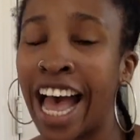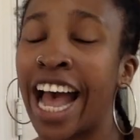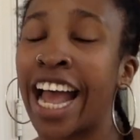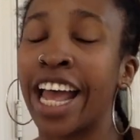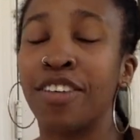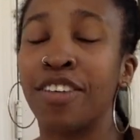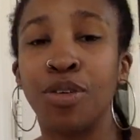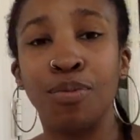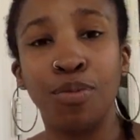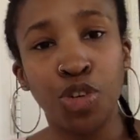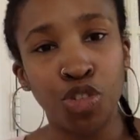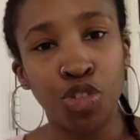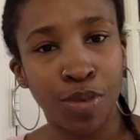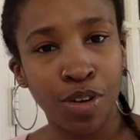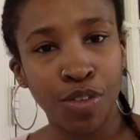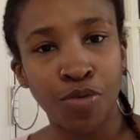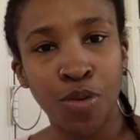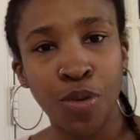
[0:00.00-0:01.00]
I have a
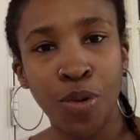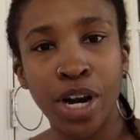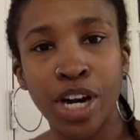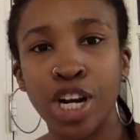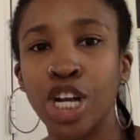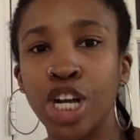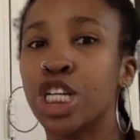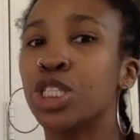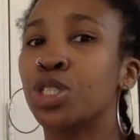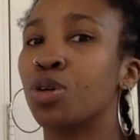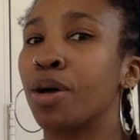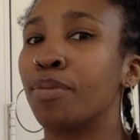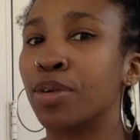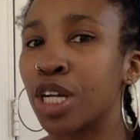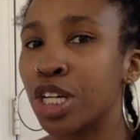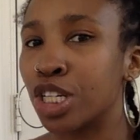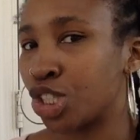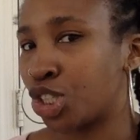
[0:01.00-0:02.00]
movement for it, so
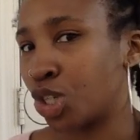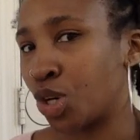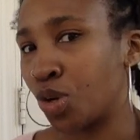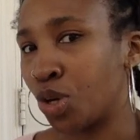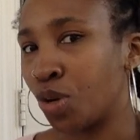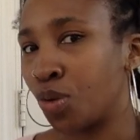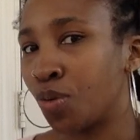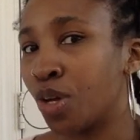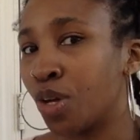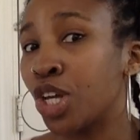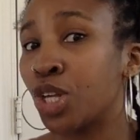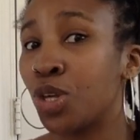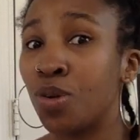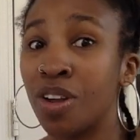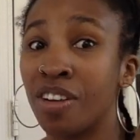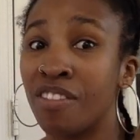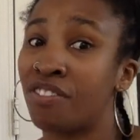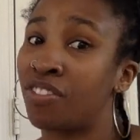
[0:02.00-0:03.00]
I'm going to show you.
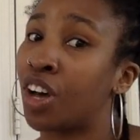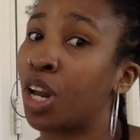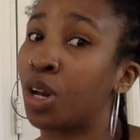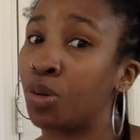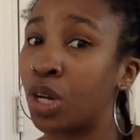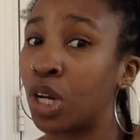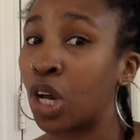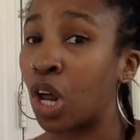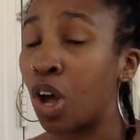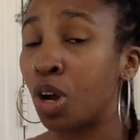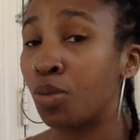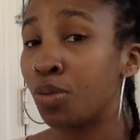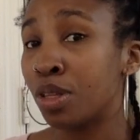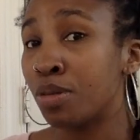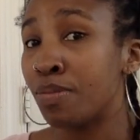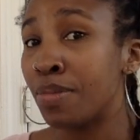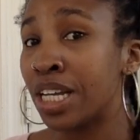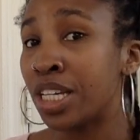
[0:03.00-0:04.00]
You can follow along
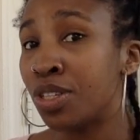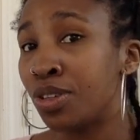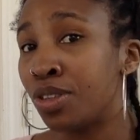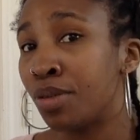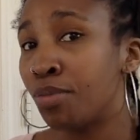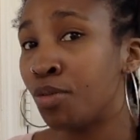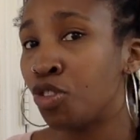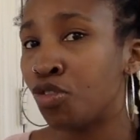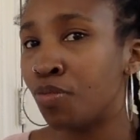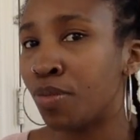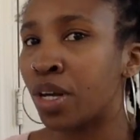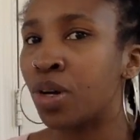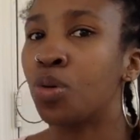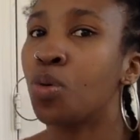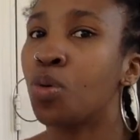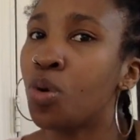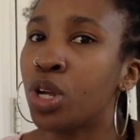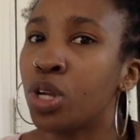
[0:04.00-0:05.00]
with me and do the movement,
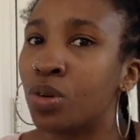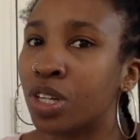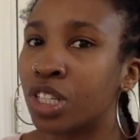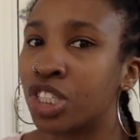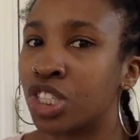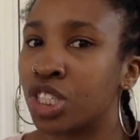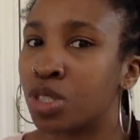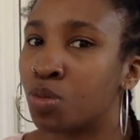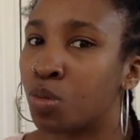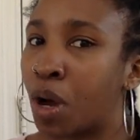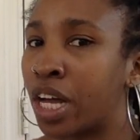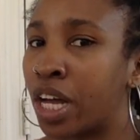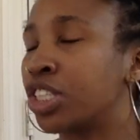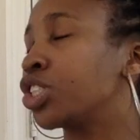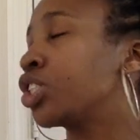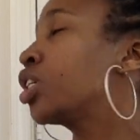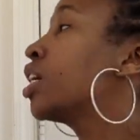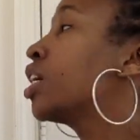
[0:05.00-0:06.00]
or you can just
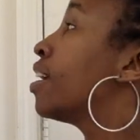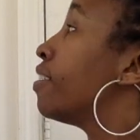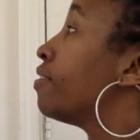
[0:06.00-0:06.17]
watch.